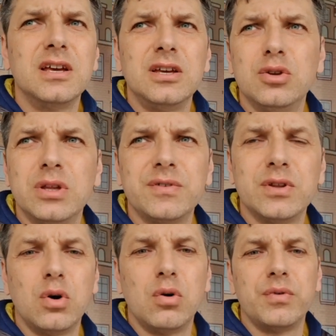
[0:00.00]
you never
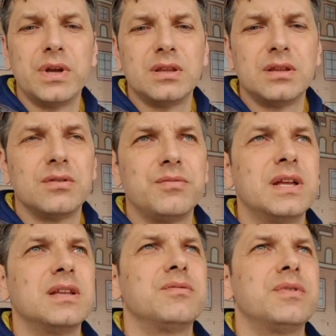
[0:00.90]
know when
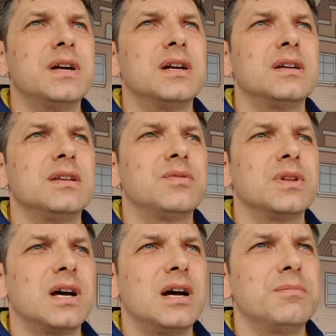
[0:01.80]
when and where it will
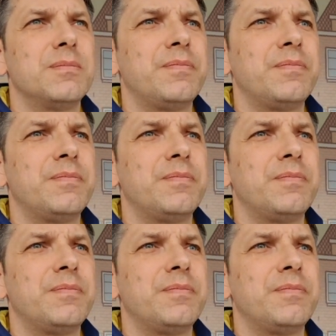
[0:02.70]
come